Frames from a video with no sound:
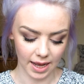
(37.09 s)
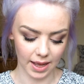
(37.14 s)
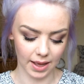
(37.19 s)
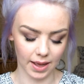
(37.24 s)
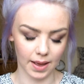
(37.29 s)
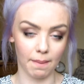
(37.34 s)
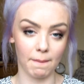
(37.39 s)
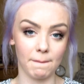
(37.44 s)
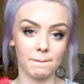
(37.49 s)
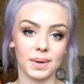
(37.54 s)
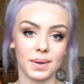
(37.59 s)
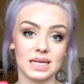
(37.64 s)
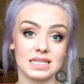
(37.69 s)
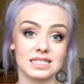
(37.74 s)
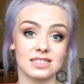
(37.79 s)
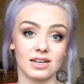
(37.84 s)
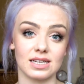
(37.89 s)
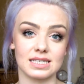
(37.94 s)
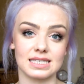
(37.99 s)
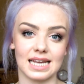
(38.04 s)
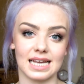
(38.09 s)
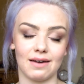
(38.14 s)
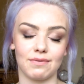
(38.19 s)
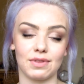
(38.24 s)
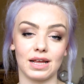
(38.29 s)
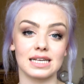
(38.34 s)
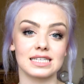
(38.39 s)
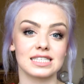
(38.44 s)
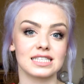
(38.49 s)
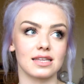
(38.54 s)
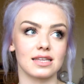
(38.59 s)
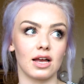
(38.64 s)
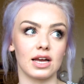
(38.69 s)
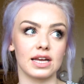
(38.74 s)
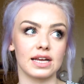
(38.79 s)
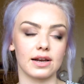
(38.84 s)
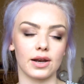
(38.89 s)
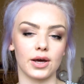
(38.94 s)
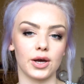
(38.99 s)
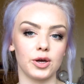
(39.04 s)
But it's nice to have that
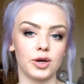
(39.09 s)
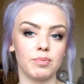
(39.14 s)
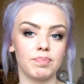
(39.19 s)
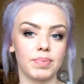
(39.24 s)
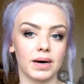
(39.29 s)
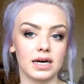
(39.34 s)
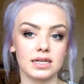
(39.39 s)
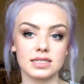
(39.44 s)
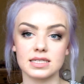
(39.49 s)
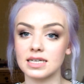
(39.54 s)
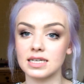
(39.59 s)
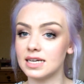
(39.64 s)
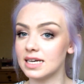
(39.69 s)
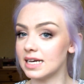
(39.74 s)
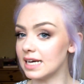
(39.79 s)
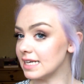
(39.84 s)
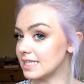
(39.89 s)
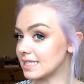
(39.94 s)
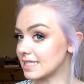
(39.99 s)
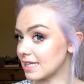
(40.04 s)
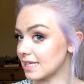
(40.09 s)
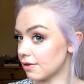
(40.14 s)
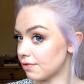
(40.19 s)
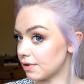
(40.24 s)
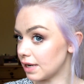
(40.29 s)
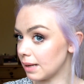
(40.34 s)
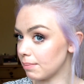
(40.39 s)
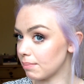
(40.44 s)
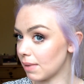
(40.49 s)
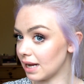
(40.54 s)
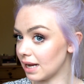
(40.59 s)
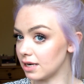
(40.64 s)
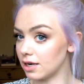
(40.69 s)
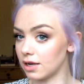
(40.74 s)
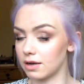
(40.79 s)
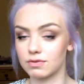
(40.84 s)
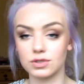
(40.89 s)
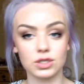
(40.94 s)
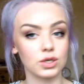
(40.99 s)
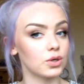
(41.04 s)
slight glow, but it's definitely matte
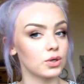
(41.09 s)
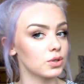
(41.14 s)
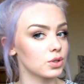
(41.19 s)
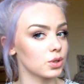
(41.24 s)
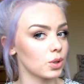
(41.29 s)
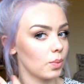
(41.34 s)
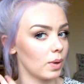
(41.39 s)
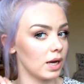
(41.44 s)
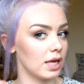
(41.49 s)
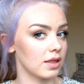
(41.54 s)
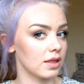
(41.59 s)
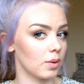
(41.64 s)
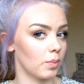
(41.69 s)
enough to contour with.